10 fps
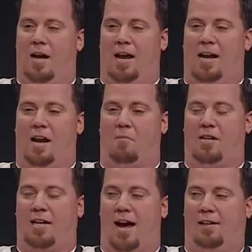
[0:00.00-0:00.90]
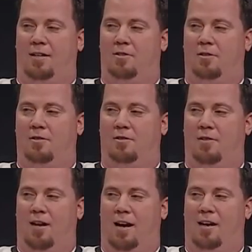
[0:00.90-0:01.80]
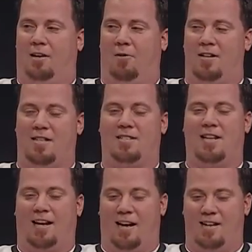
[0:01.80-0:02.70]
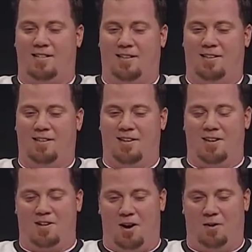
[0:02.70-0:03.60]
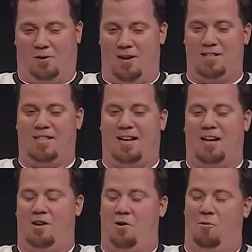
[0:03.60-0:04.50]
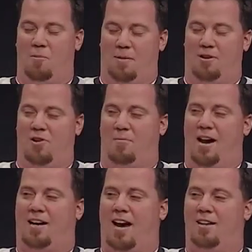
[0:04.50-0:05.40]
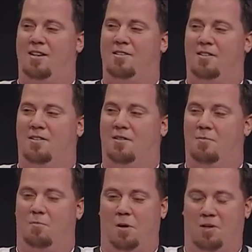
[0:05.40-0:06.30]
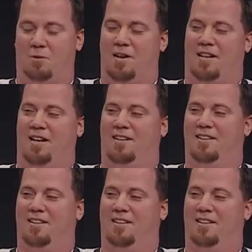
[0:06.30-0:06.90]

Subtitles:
And then I went to college. And the craziest thing is, the craziest thing, and you know what made me drop out of college? Public speaking.